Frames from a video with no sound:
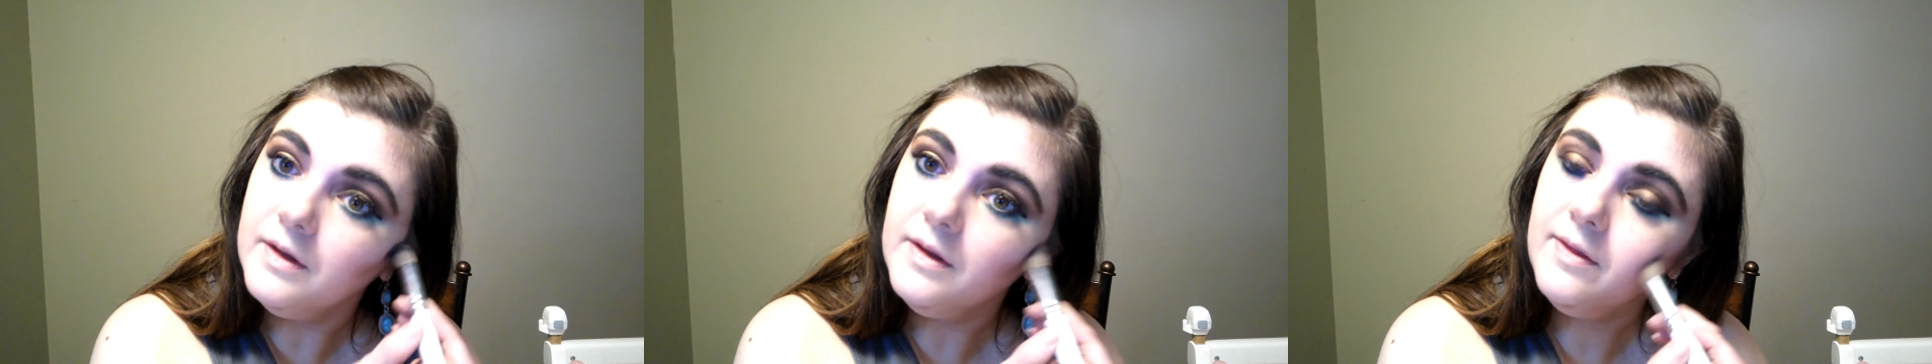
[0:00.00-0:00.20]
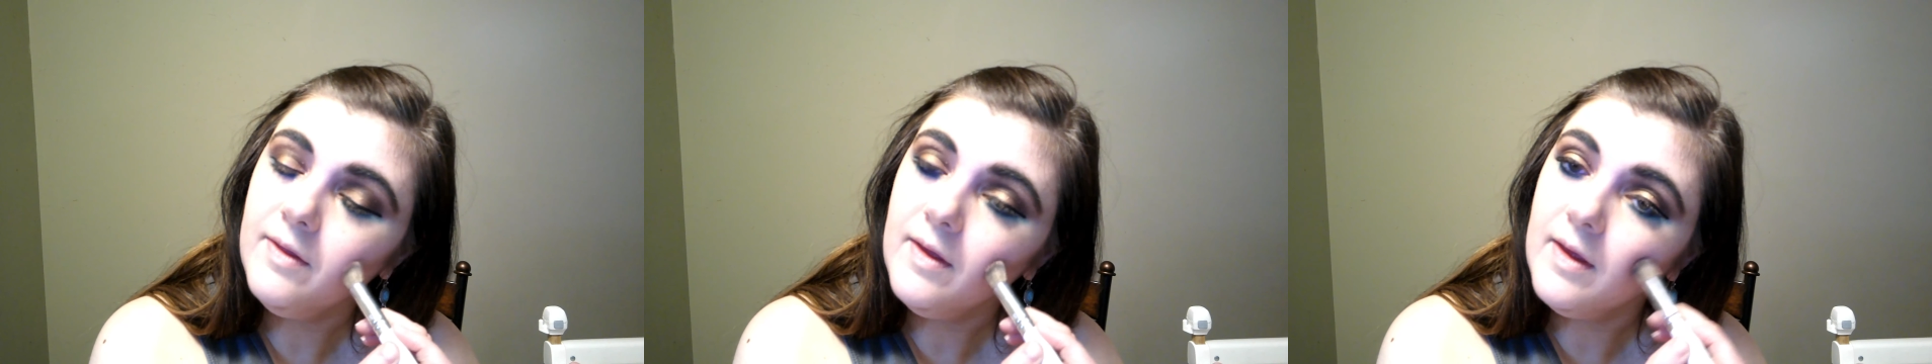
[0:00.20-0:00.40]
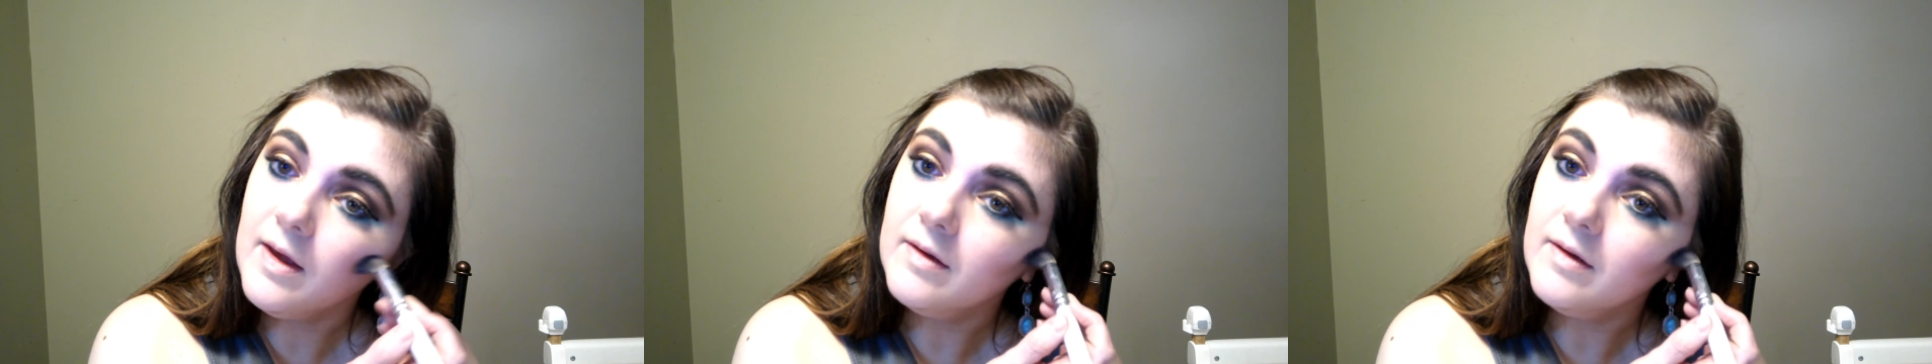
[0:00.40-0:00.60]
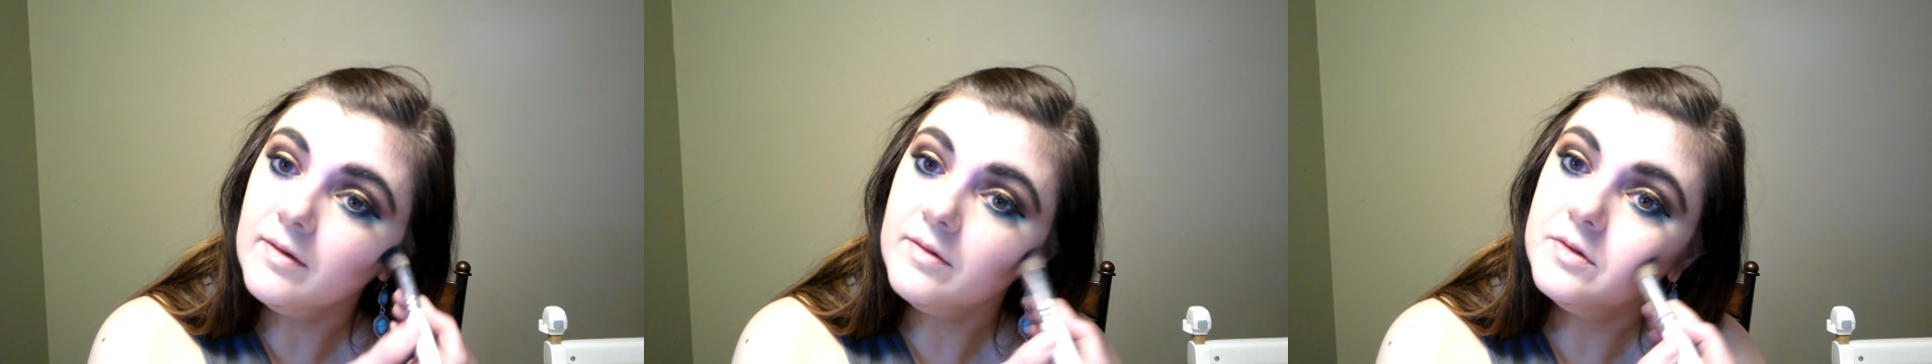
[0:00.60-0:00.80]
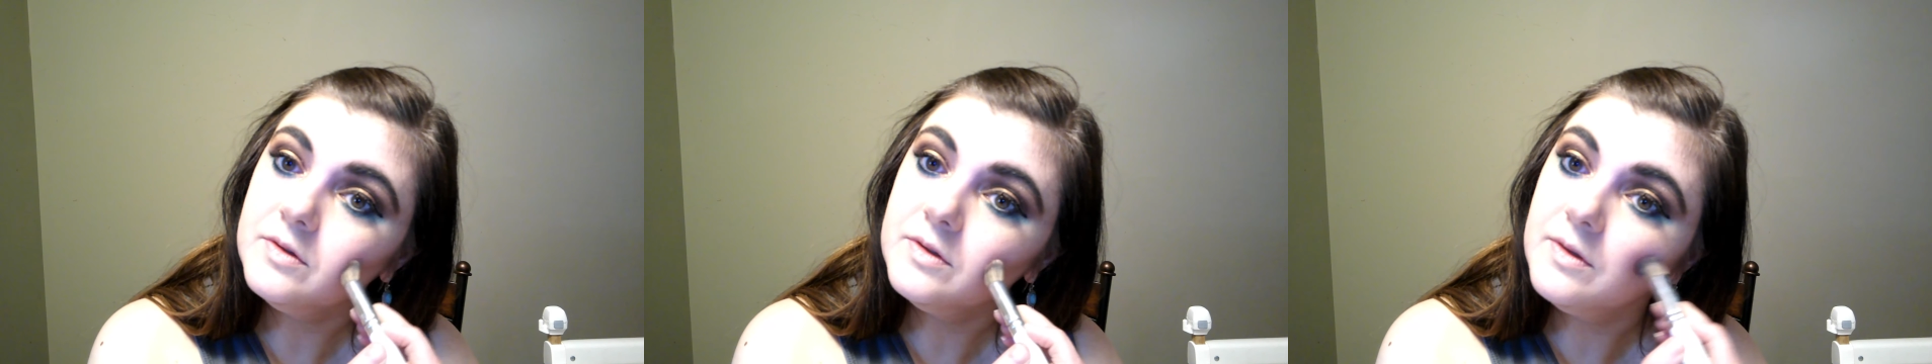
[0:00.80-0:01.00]
Anything
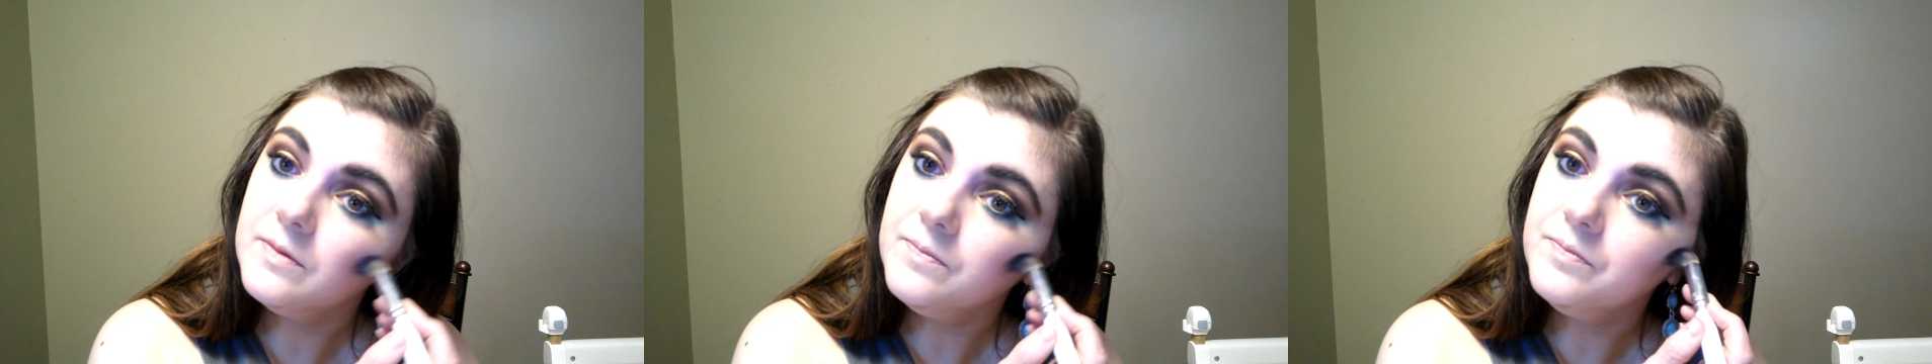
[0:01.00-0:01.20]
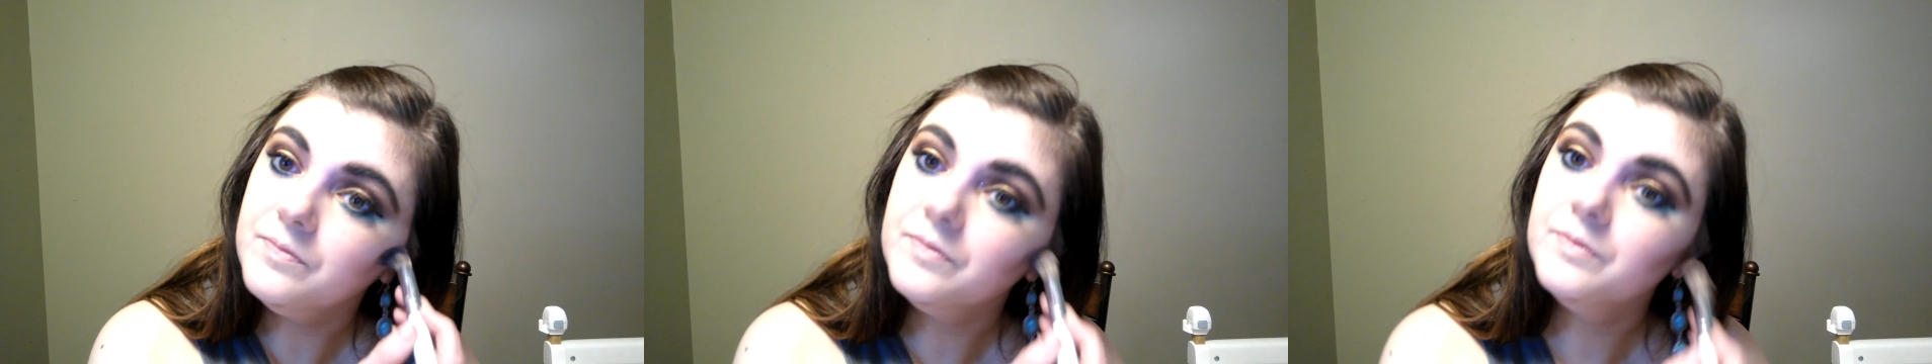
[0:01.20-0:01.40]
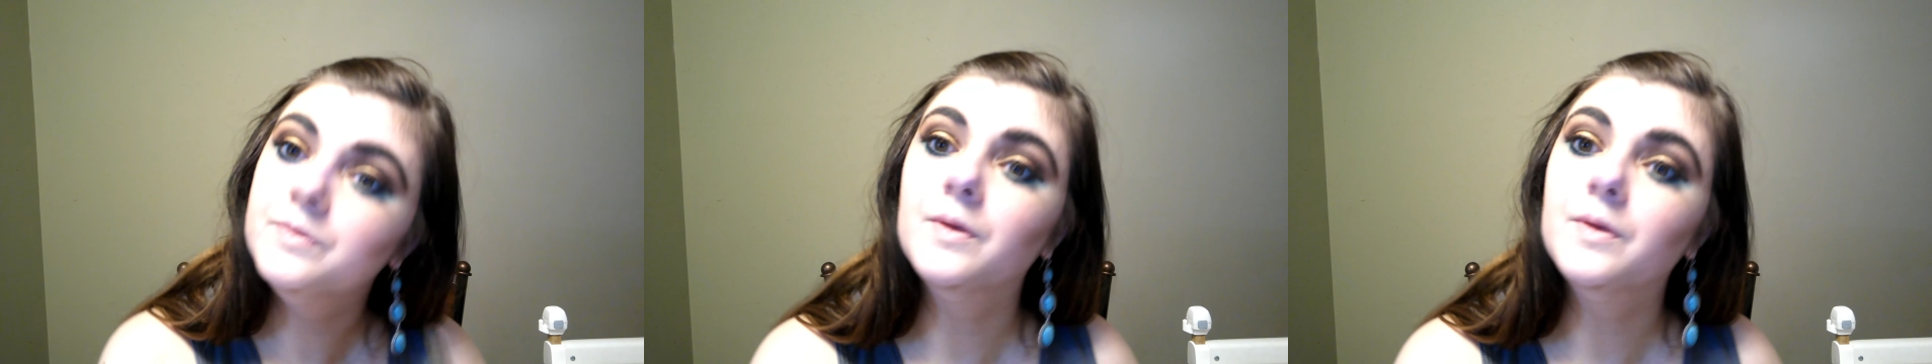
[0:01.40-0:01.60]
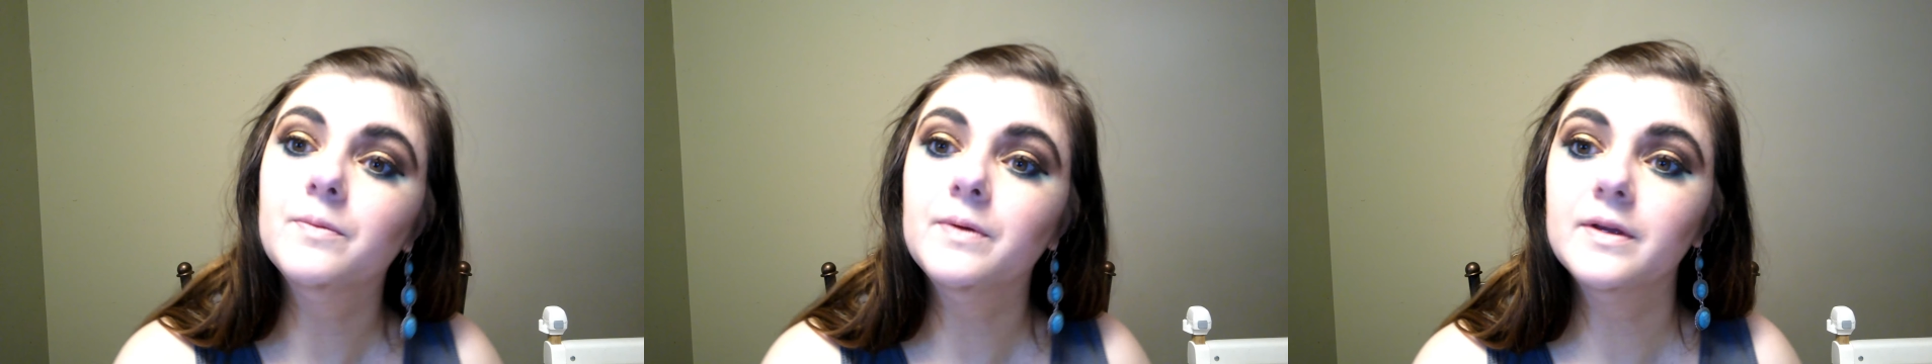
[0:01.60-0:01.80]
else that we